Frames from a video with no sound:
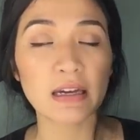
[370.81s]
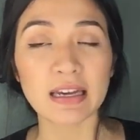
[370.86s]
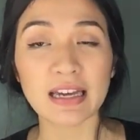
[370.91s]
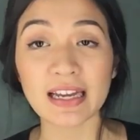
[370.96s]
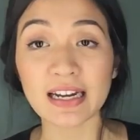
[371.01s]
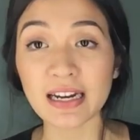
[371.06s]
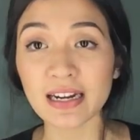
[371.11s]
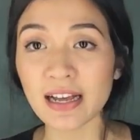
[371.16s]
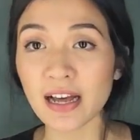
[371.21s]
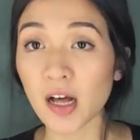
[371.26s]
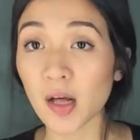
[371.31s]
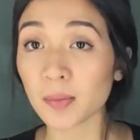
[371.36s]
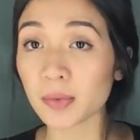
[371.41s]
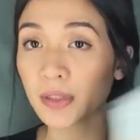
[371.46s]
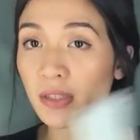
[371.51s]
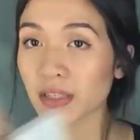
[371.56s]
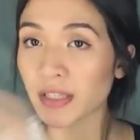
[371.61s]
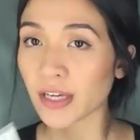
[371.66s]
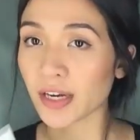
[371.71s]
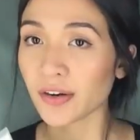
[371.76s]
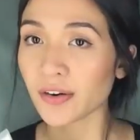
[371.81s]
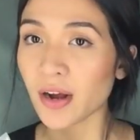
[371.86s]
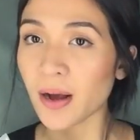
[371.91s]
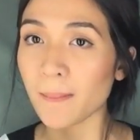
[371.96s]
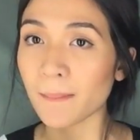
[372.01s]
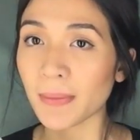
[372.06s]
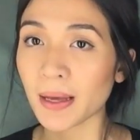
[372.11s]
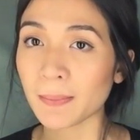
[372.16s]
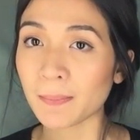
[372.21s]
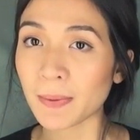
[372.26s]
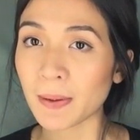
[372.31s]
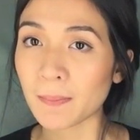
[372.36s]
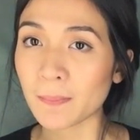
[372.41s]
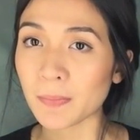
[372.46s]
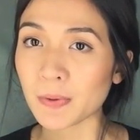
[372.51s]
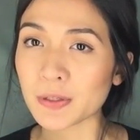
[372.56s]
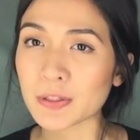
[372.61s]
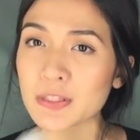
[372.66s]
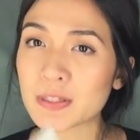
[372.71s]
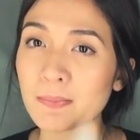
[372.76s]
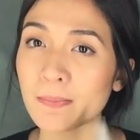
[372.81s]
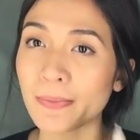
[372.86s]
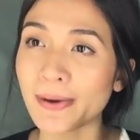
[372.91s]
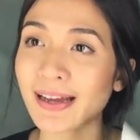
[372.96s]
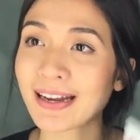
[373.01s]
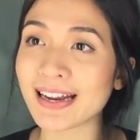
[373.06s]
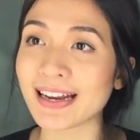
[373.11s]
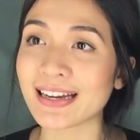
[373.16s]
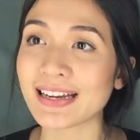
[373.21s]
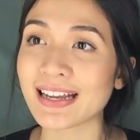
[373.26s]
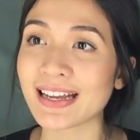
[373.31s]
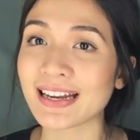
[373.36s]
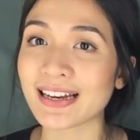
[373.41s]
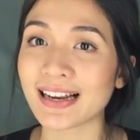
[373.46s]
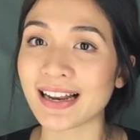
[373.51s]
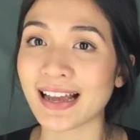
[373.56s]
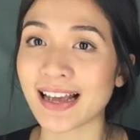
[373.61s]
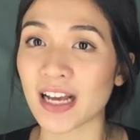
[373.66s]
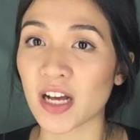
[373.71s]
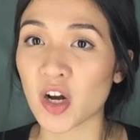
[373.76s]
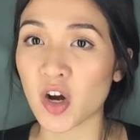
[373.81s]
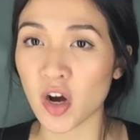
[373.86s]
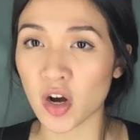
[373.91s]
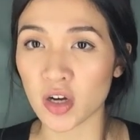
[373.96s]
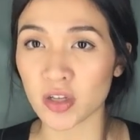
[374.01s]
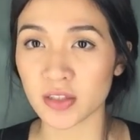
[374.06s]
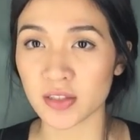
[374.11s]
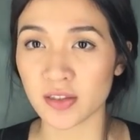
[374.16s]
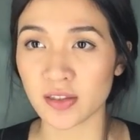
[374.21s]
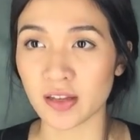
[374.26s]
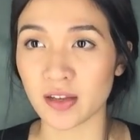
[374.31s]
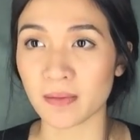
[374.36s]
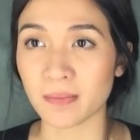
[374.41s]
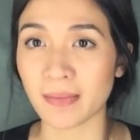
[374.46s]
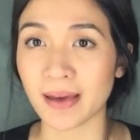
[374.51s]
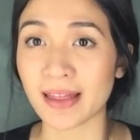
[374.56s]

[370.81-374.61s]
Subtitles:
didn't help clear up my pimples, but it didn't like cause them.